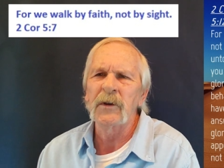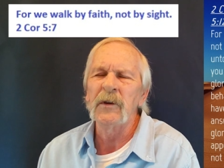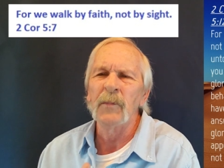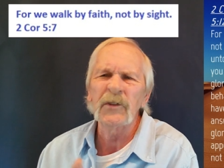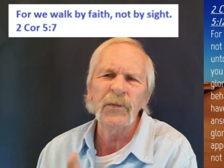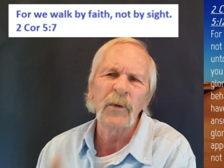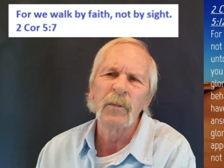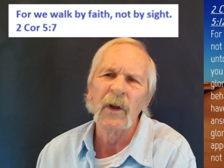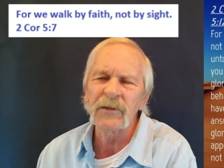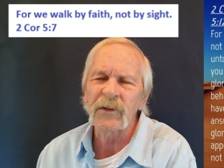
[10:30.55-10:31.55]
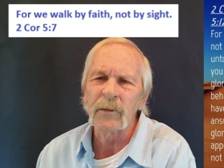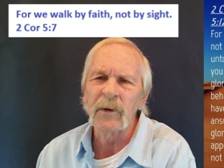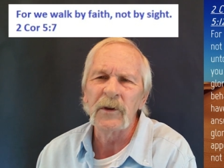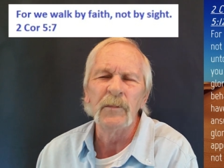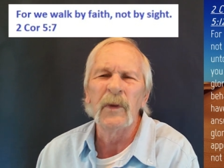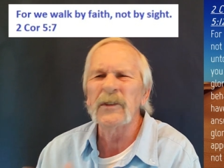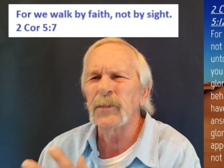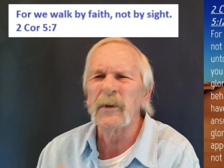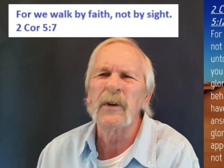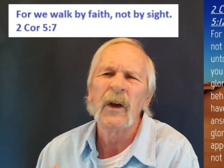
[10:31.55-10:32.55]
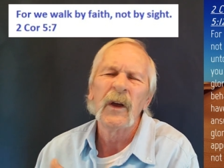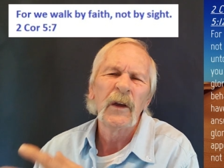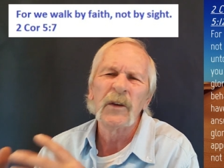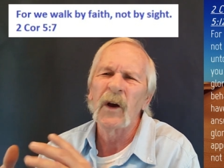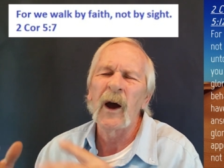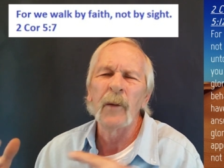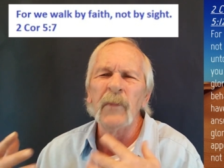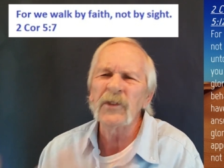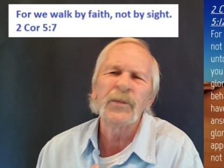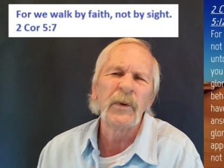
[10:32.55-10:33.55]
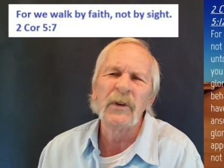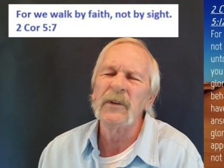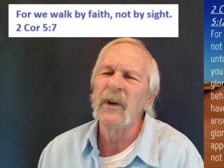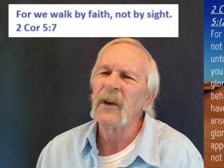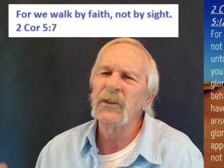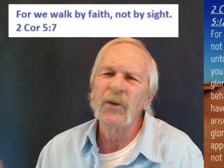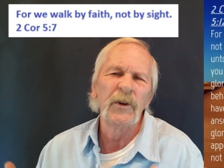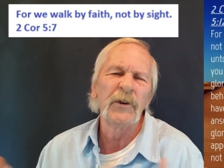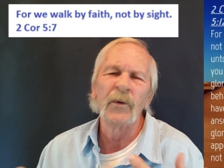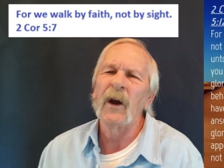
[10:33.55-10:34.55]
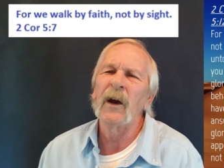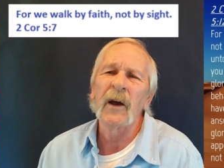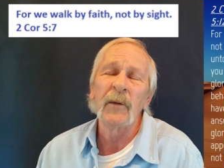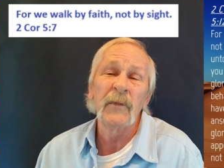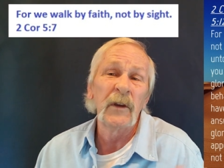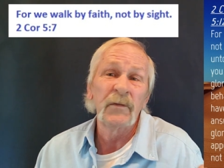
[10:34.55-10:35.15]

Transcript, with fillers: He must be blessing me. He must be, you know, I must be doing right.